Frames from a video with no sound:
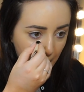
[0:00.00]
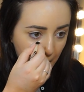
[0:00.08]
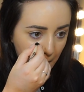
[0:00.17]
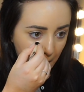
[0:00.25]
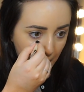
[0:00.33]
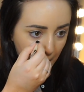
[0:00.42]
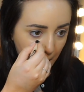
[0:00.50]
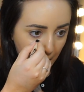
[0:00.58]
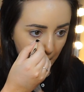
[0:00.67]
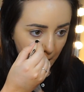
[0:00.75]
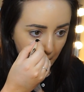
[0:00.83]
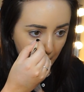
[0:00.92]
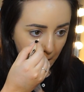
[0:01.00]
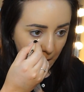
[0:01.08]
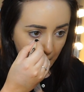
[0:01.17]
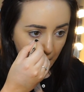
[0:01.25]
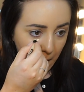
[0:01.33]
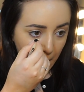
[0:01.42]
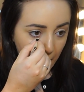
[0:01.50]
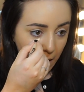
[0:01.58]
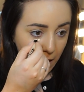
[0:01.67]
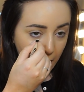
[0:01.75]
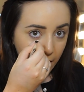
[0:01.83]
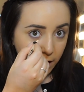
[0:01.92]
and Erase Concealer.
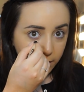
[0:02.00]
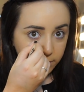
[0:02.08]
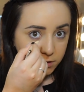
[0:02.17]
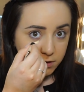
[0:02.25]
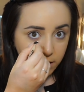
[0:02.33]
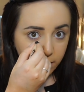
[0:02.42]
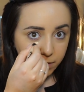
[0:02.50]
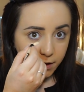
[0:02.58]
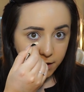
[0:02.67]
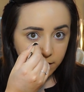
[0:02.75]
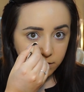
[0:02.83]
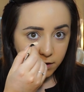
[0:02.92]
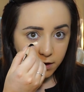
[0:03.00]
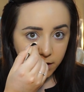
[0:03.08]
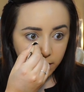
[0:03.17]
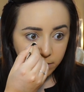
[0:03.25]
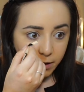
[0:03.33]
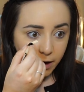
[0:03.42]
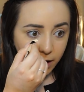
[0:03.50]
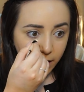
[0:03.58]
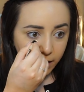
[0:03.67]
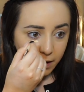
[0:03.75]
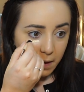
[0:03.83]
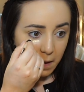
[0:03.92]
I'm just going to apply that directly under my
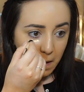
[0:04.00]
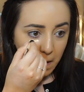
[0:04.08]
eye.